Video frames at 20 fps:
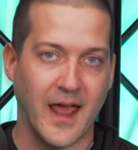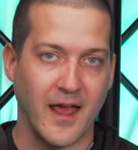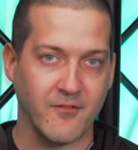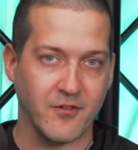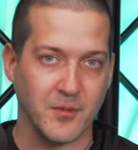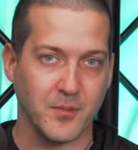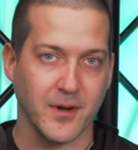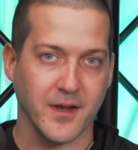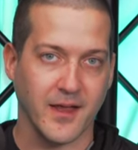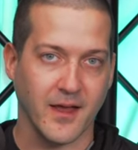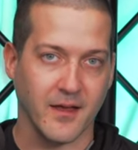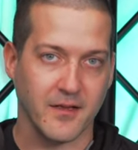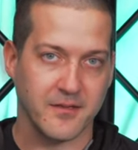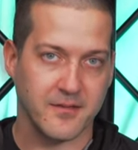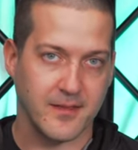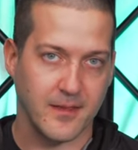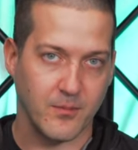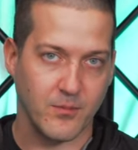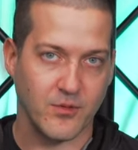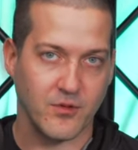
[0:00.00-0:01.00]
everybody else
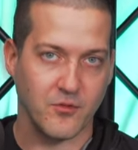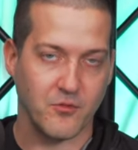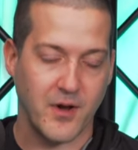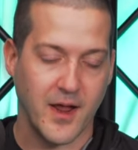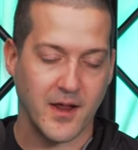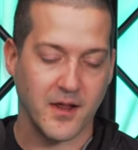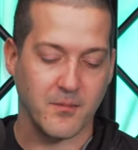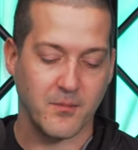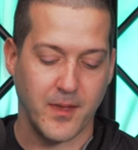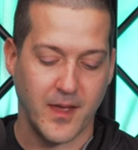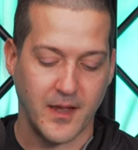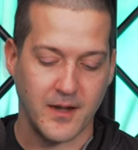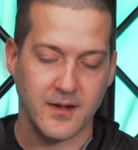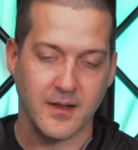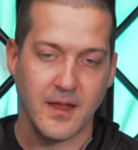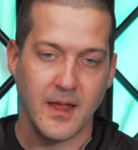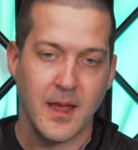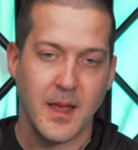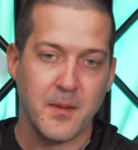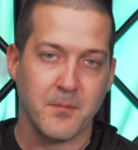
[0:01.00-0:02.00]
seems to recommend,